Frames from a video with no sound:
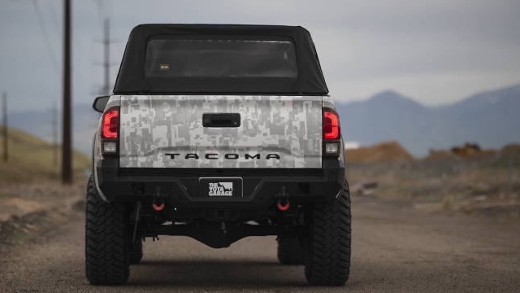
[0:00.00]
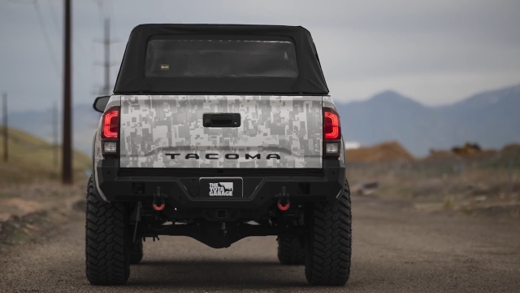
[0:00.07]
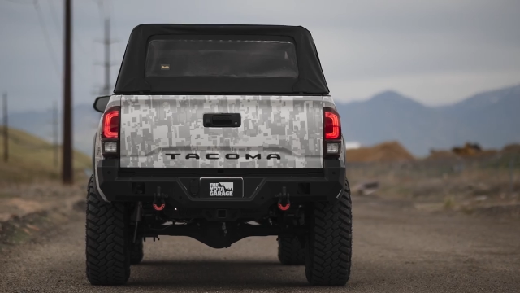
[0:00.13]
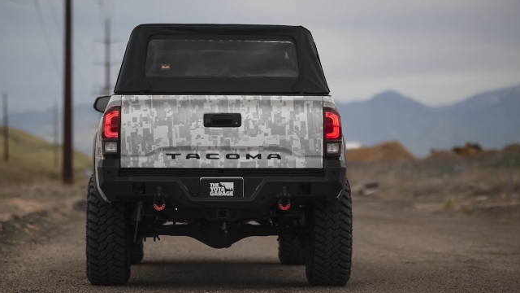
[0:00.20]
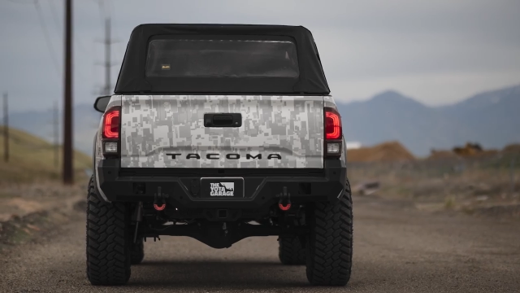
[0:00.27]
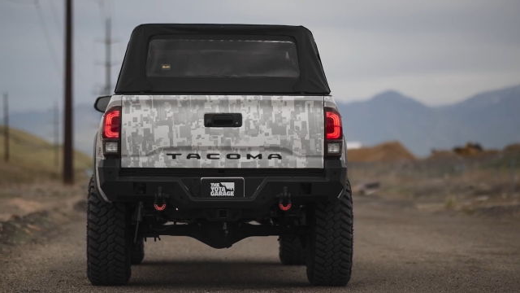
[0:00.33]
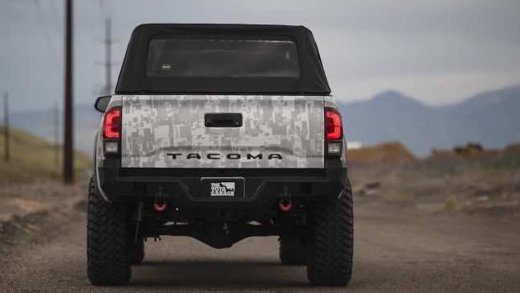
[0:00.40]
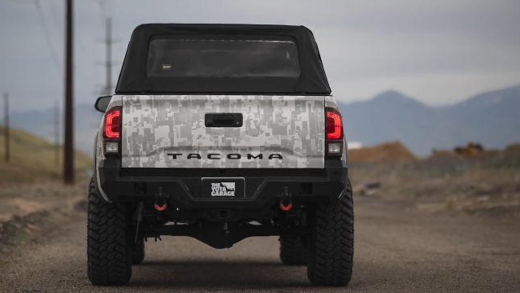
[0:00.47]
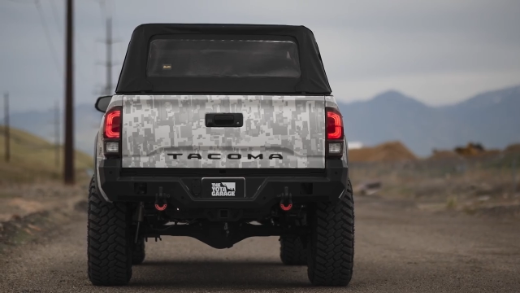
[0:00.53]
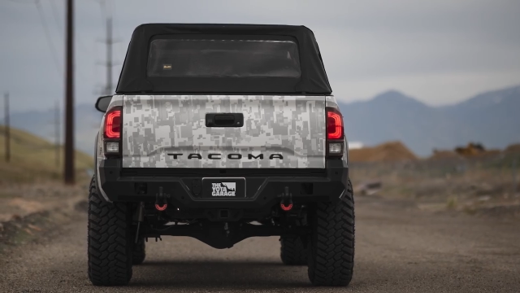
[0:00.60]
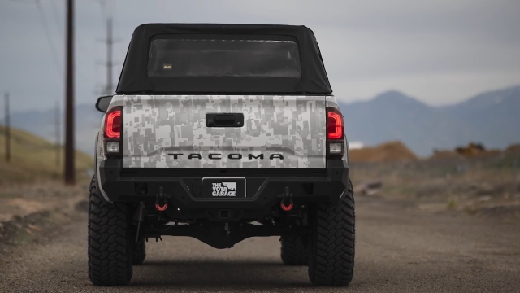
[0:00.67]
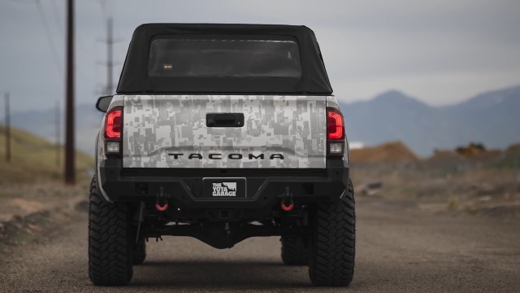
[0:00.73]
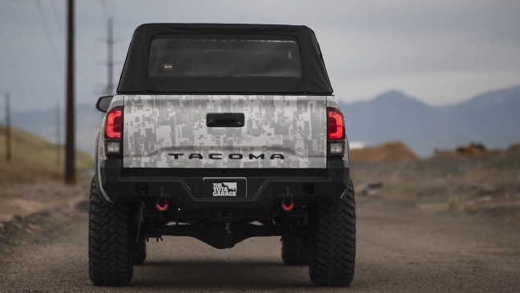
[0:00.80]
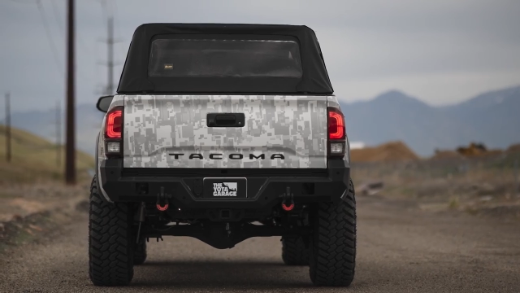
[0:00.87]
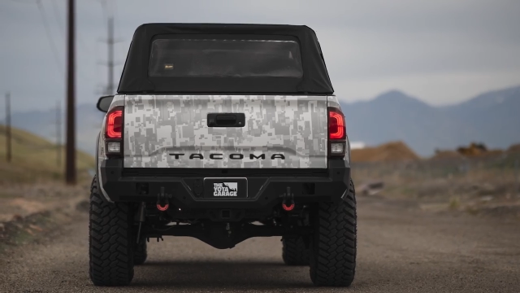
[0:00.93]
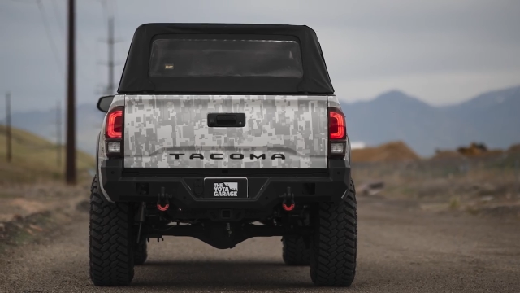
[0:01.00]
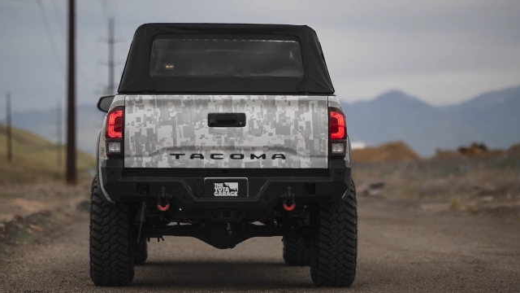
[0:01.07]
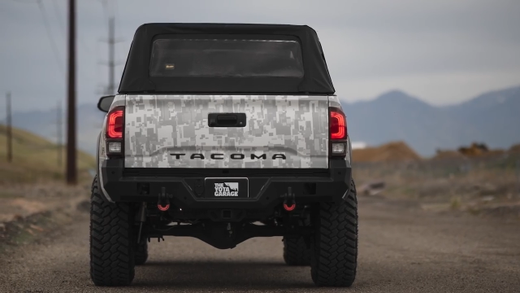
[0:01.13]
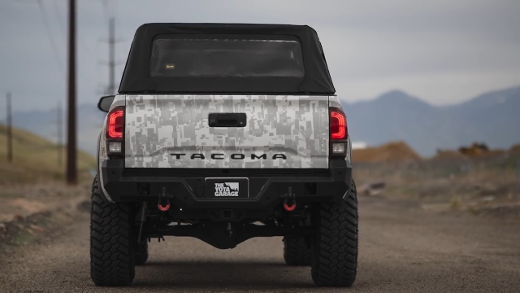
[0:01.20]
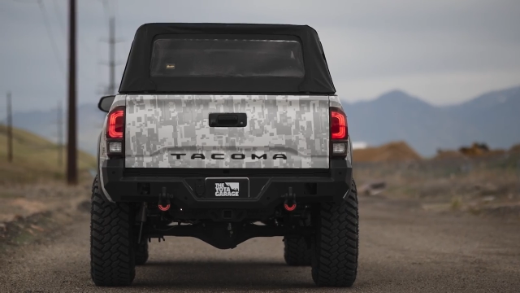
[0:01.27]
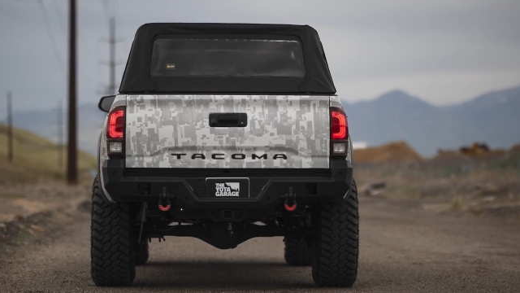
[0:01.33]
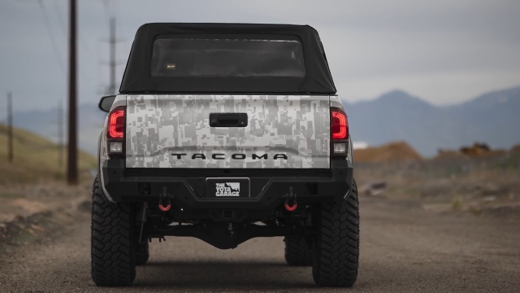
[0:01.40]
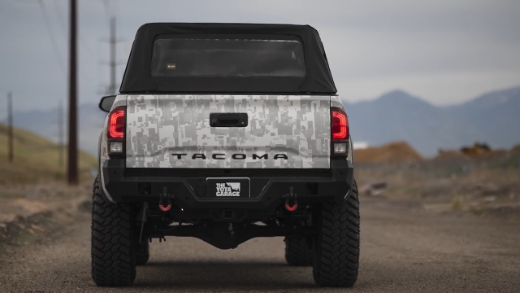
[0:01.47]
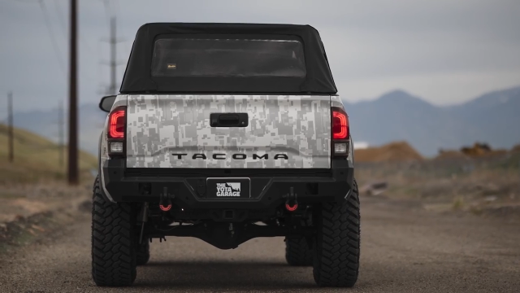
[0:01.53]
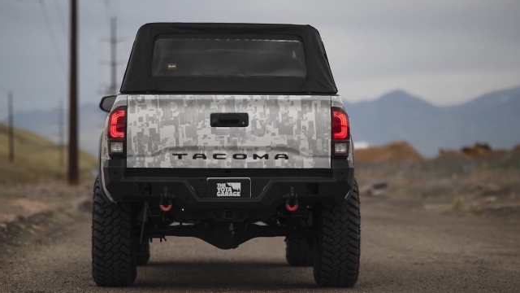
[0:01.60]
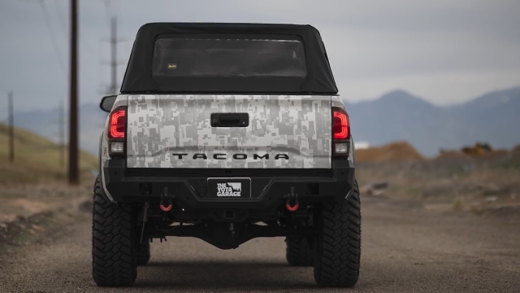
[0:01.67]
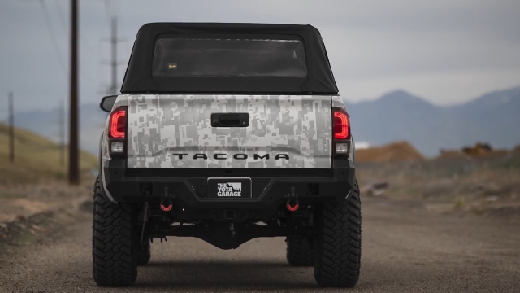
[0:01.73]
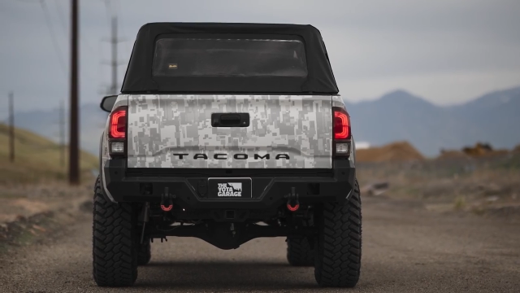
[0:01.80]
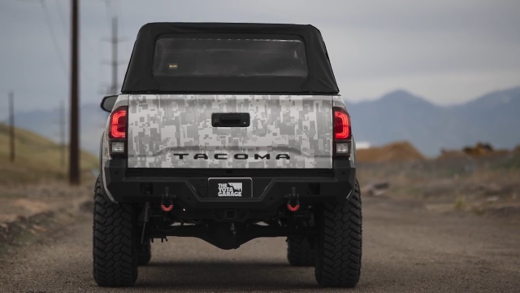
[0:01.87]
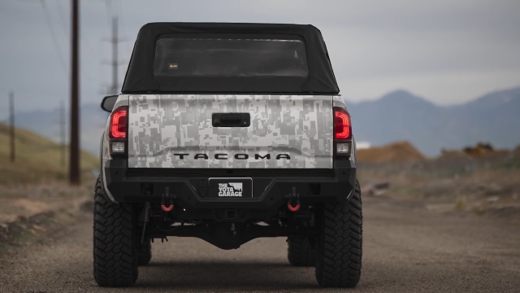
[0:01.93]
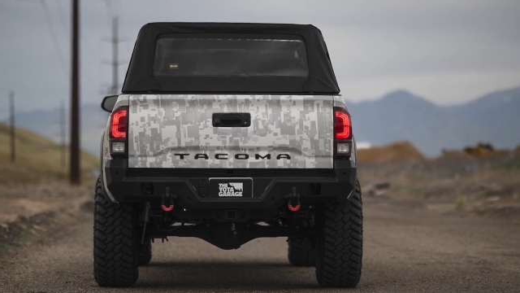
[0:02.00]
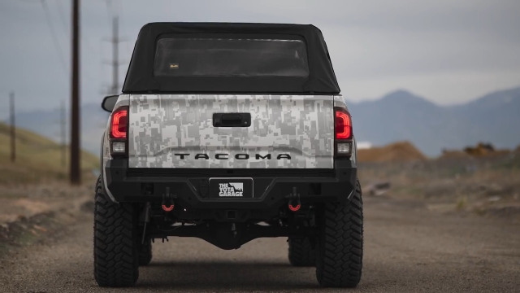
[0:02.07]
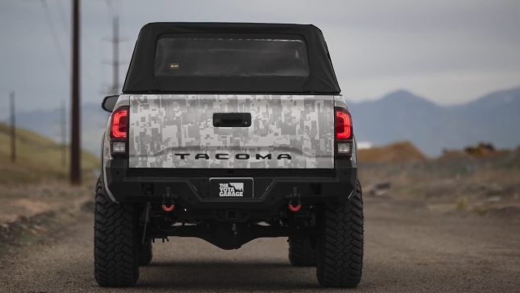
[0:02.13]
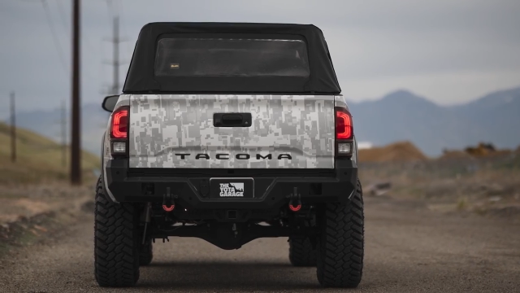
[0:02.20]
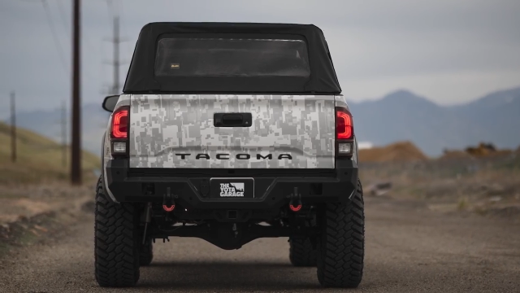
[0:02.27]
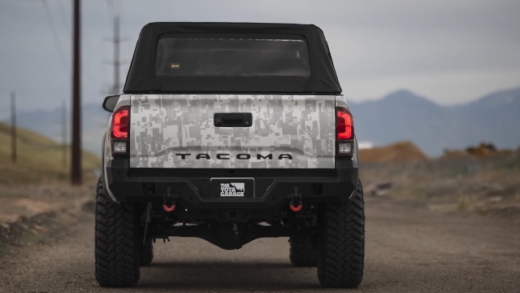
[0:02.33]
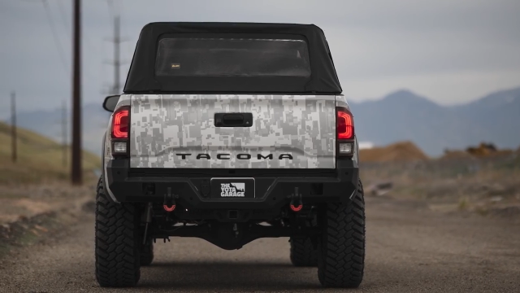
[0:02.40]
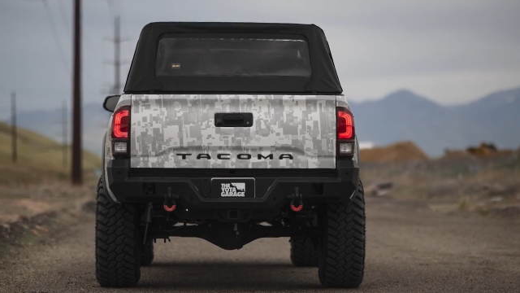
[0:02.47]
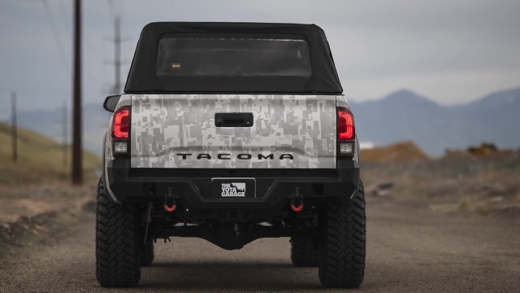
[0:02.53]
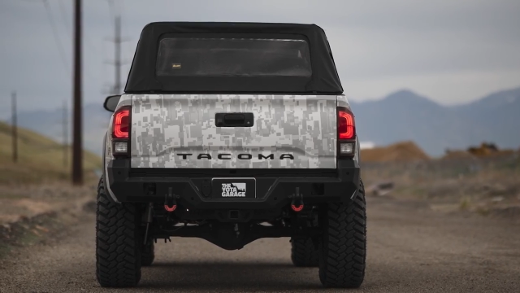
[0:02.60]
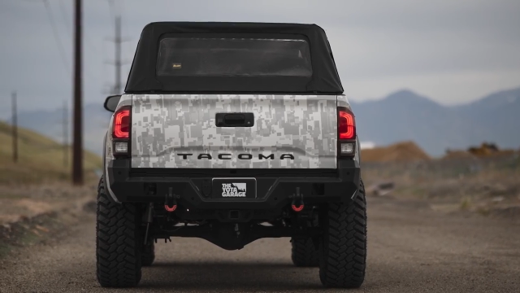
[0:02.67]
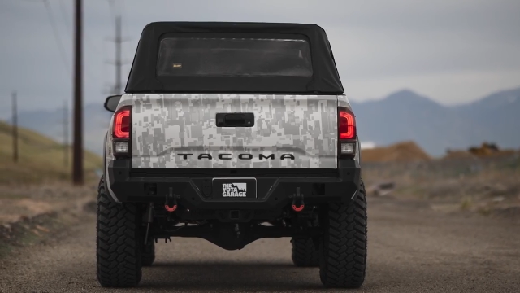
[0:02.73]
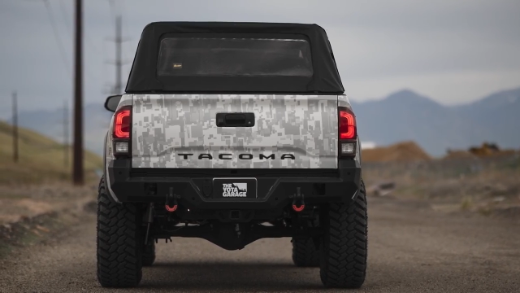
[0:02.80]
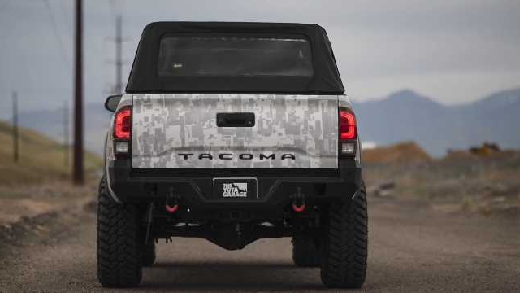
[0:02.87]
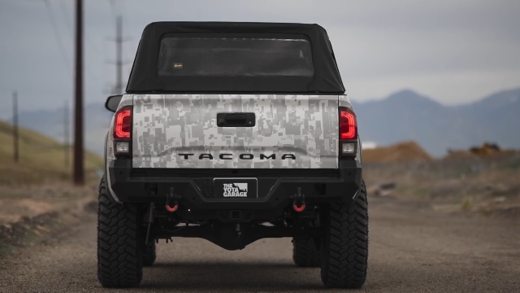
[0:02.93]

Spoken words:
Nobody's mouth can be seen.